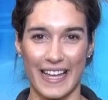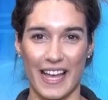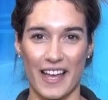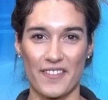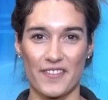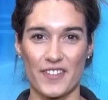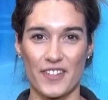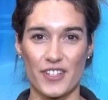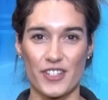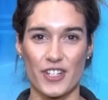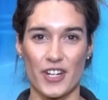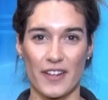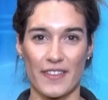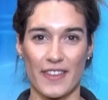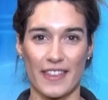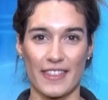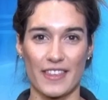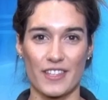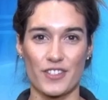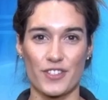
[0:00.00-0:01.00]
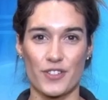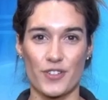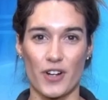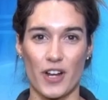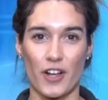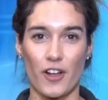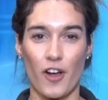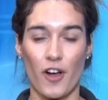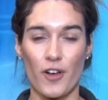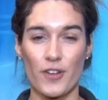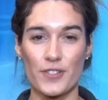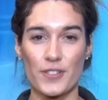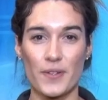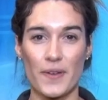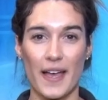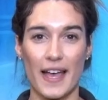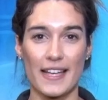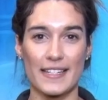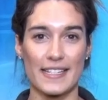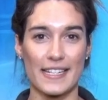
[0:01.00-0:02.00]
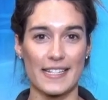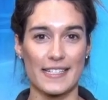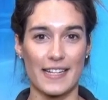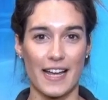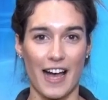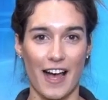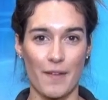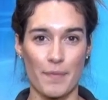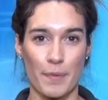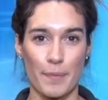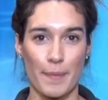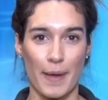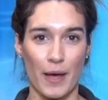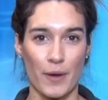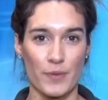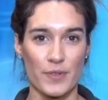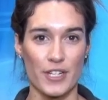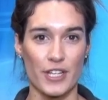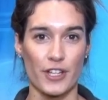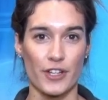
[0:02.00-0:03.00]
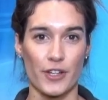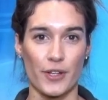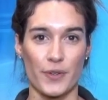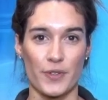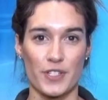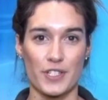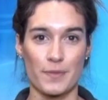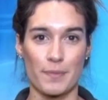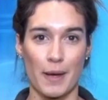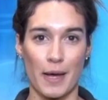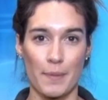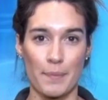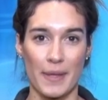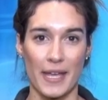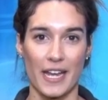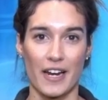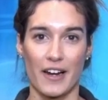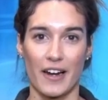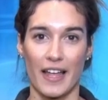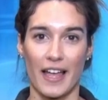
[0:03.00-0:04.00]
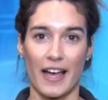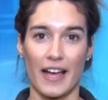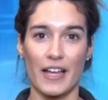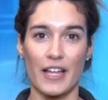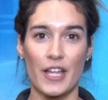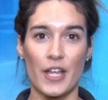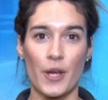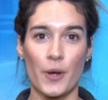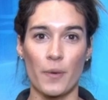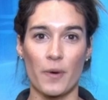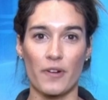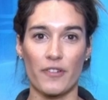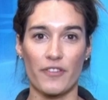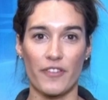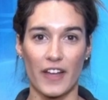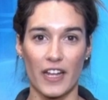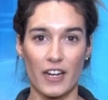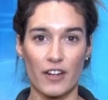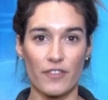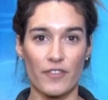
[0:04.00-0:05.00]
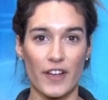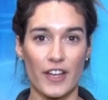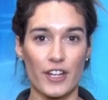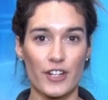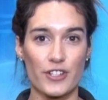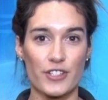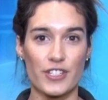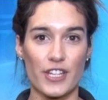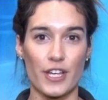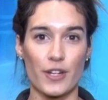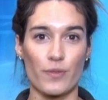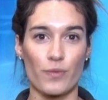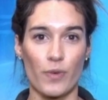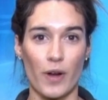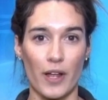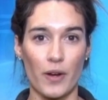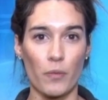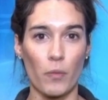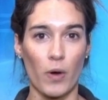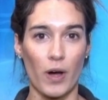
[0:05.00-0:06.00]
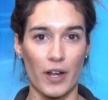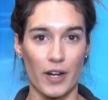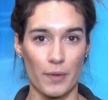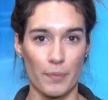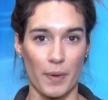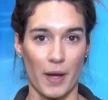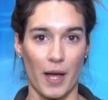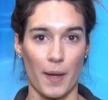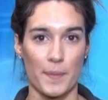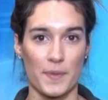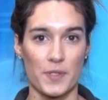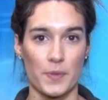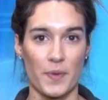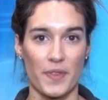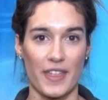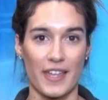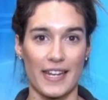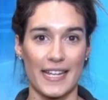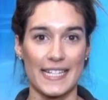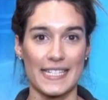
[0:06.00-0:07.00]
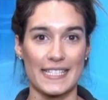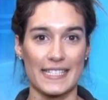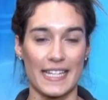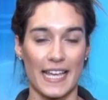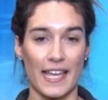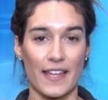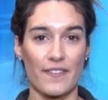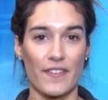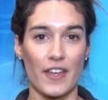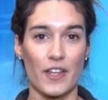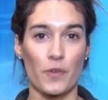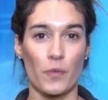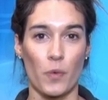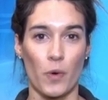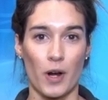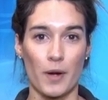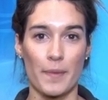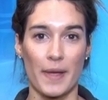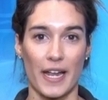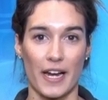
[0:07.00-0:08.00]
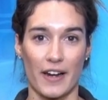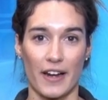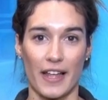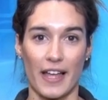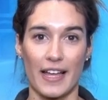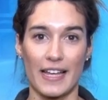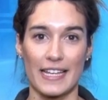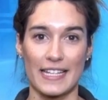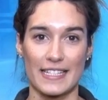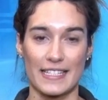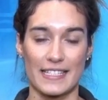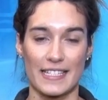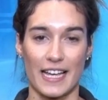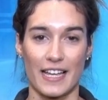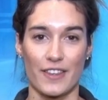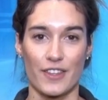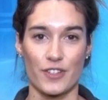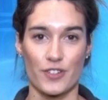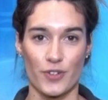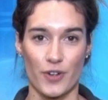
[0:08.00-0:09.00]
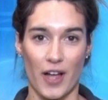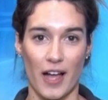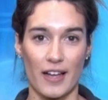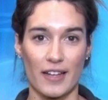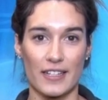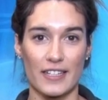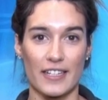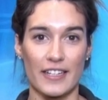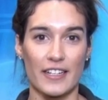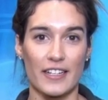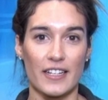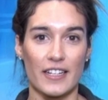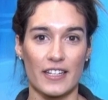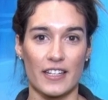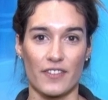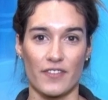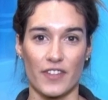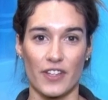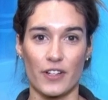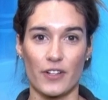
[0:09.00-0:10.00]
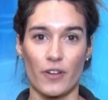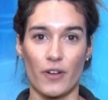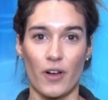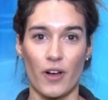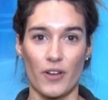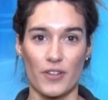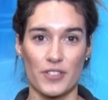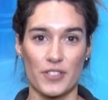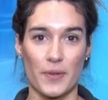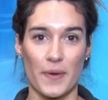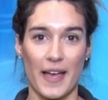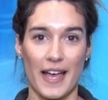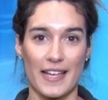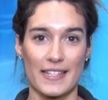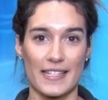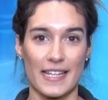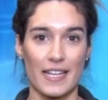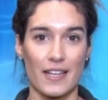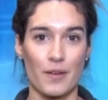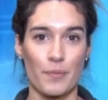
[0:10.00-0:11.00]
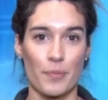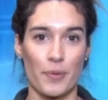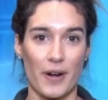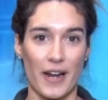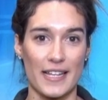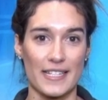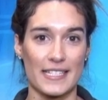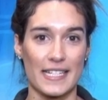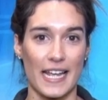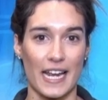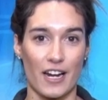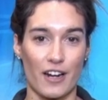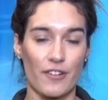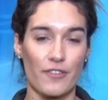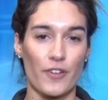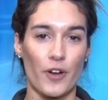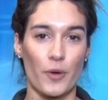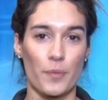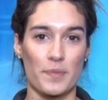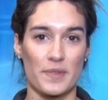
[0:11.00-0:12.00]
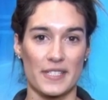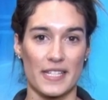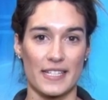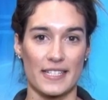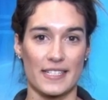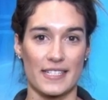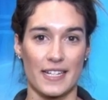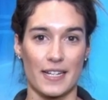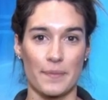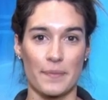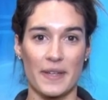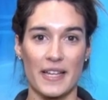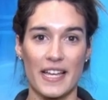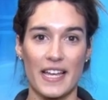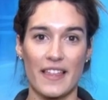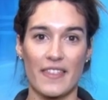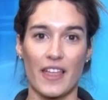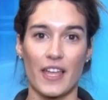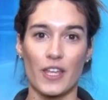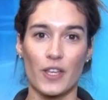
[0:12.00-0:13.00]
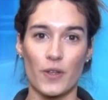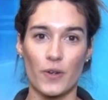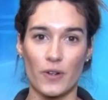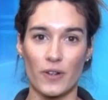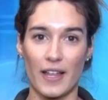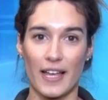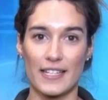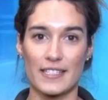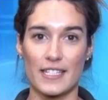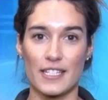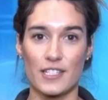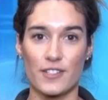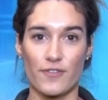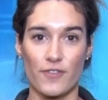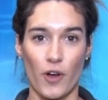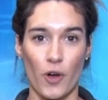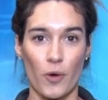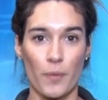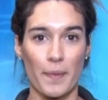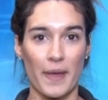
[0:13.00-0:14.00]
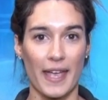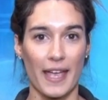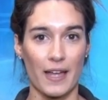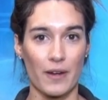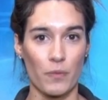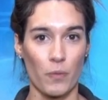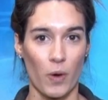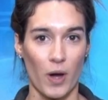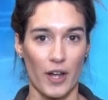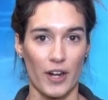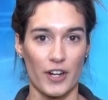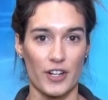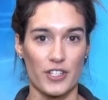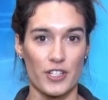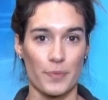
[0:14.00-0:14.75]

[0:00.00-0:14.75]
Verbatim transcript: EFTA shared that this truck also has a top mount enclosed pump area where firefighters can run water pumps within a safe and warm area inside the truck. The vehicle also has a compressed air foam system that utilizes foam and water